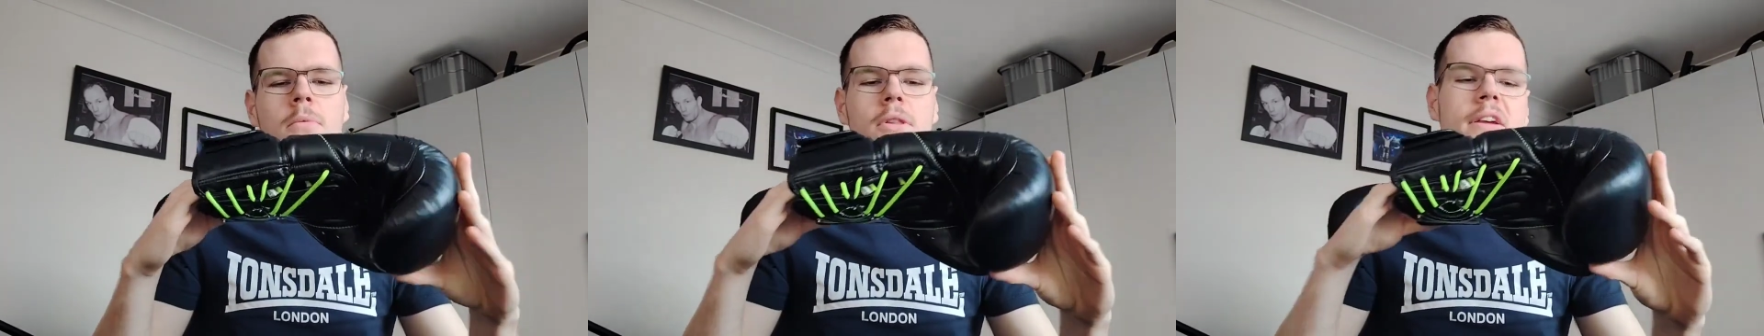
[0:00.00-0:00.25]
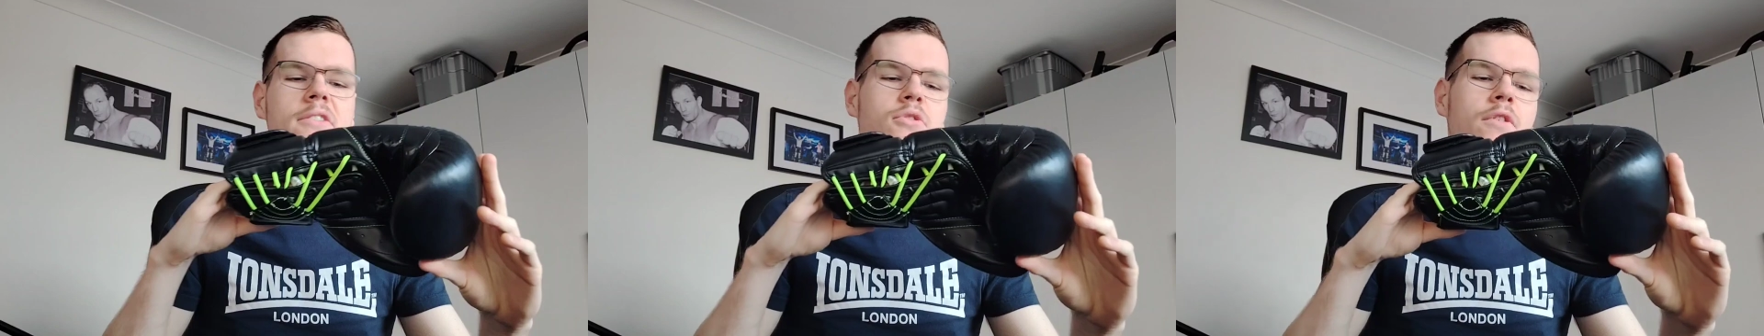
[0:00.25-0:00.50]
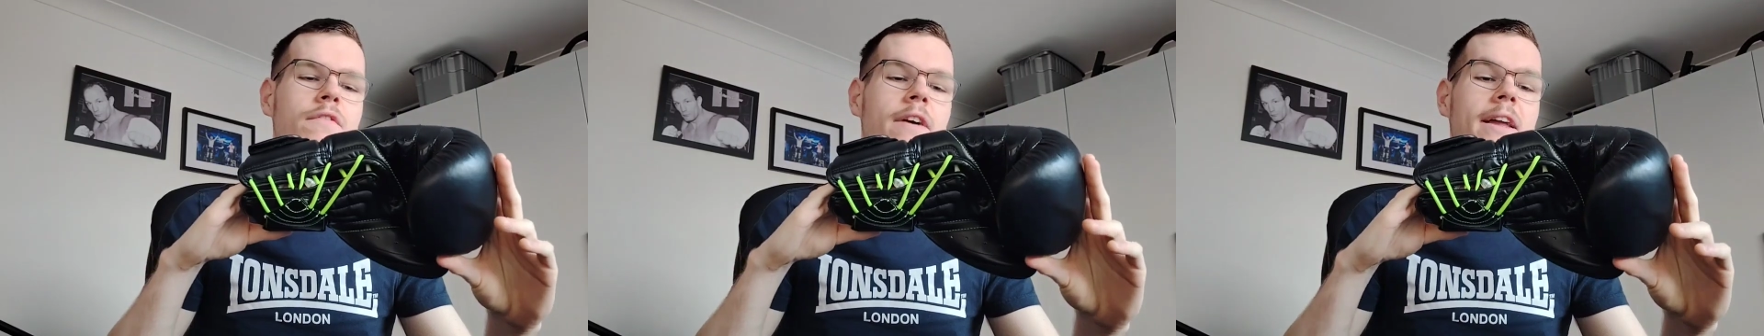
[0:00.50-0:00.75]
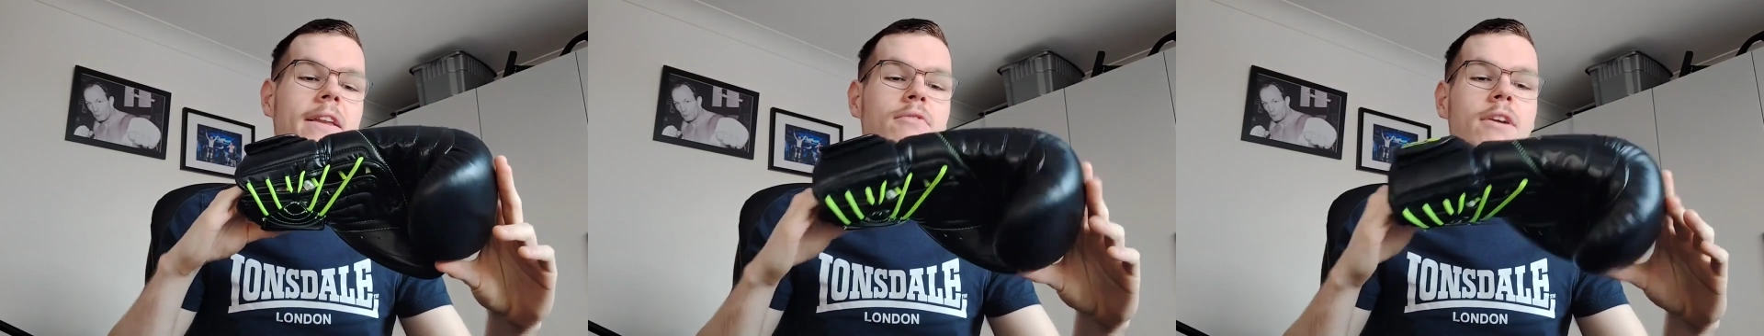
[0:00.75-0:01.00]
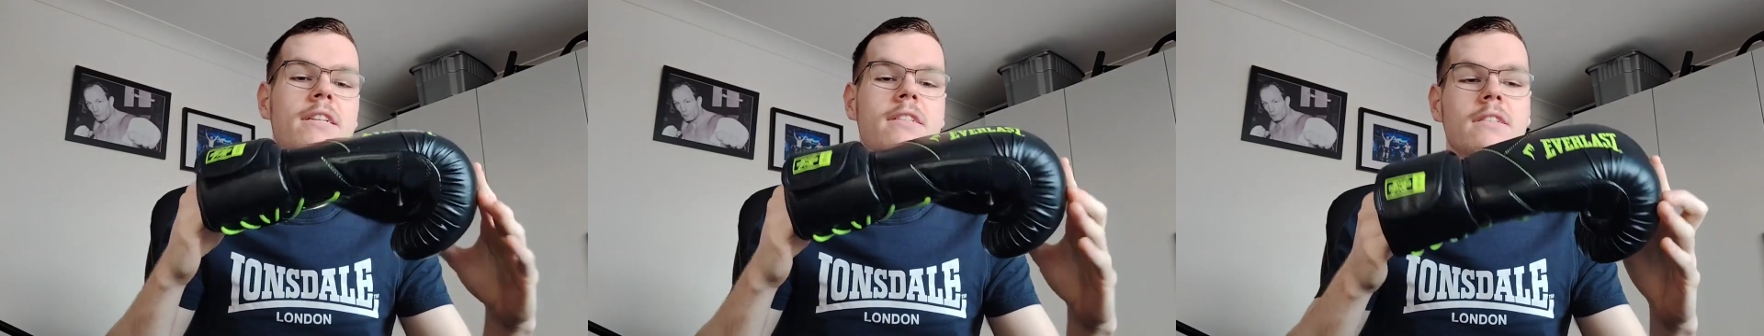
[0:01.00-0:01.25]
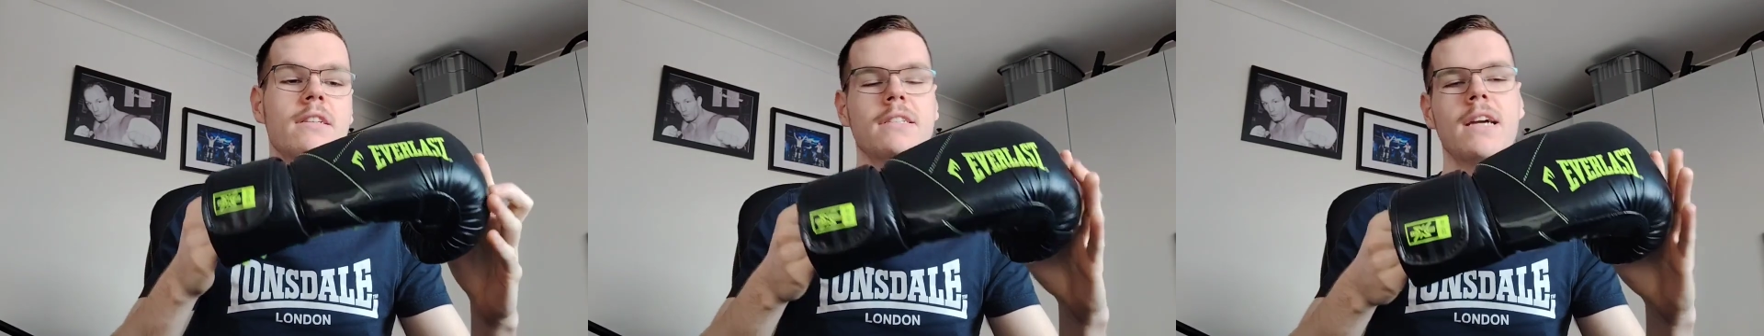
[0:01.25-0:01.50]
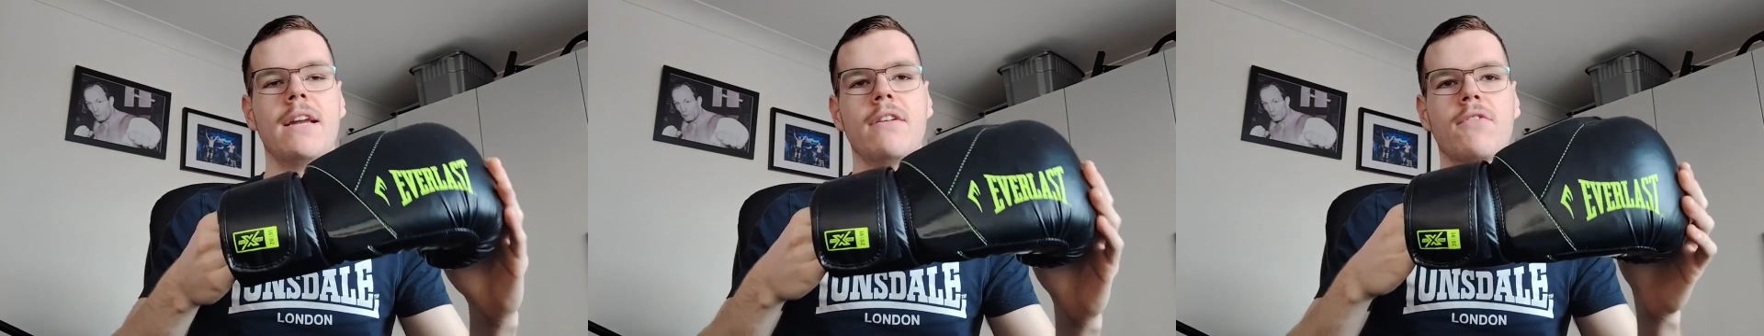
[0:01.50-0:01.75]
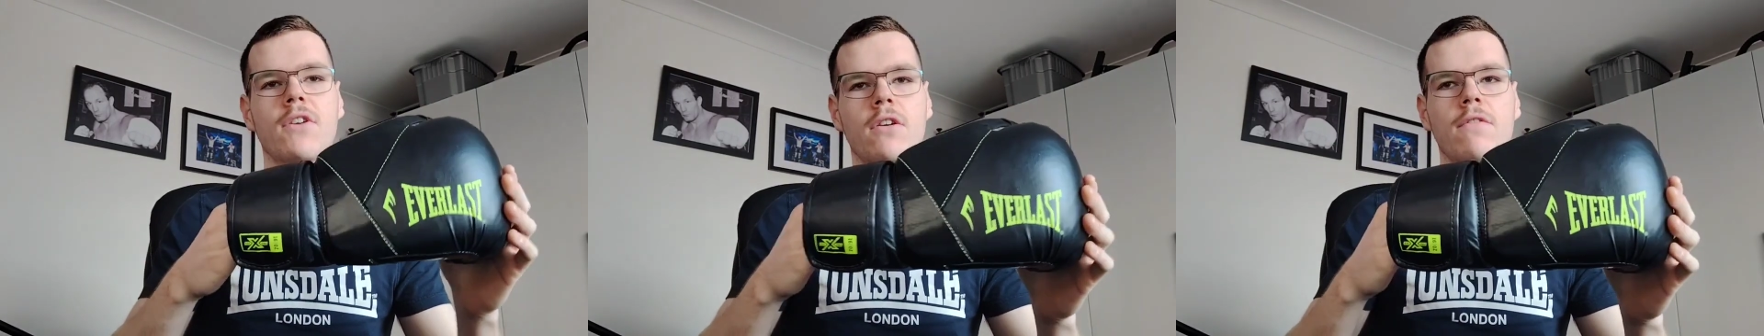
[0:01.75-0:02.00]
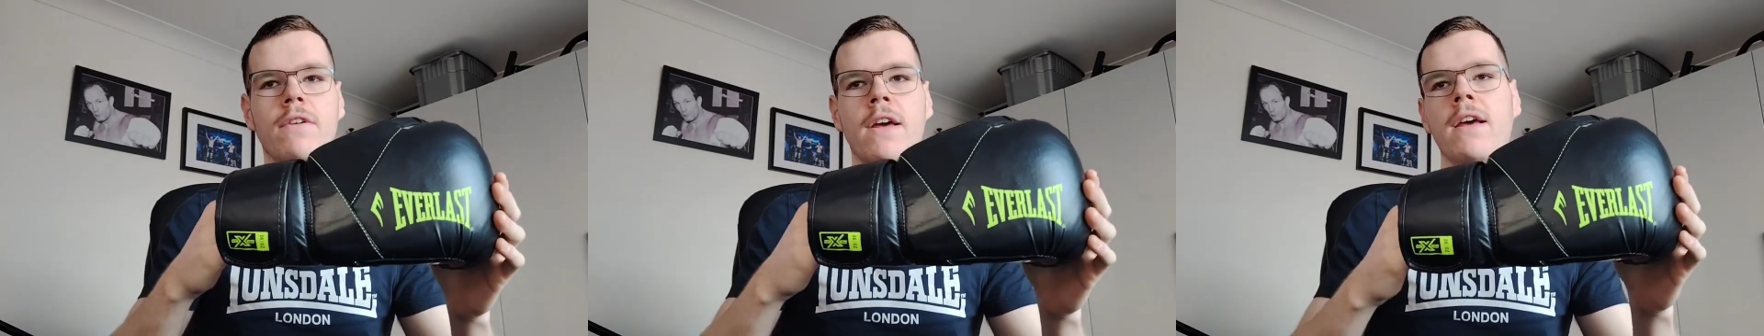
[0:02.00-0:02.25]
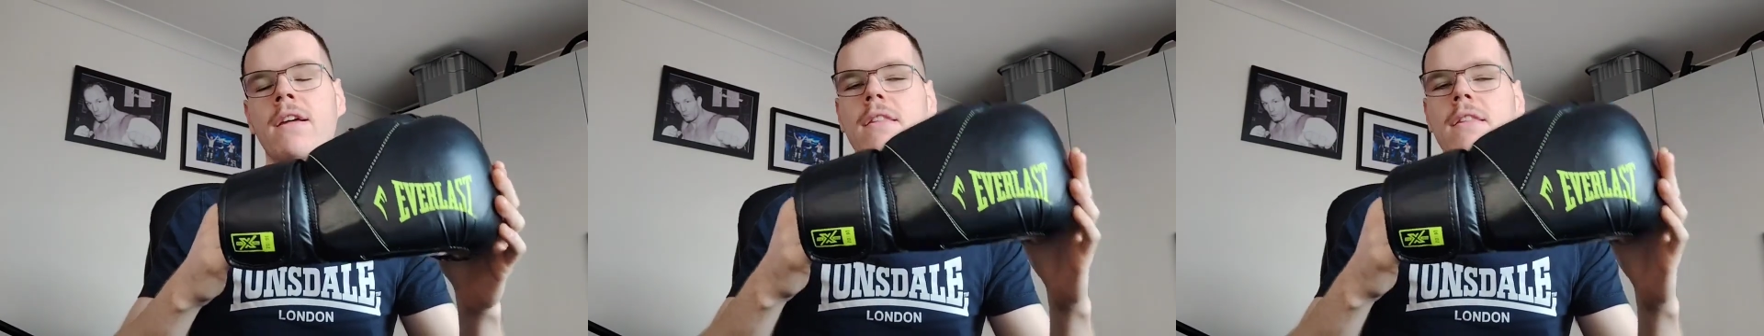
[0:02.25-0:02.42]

but these are a fairly recent design of glove.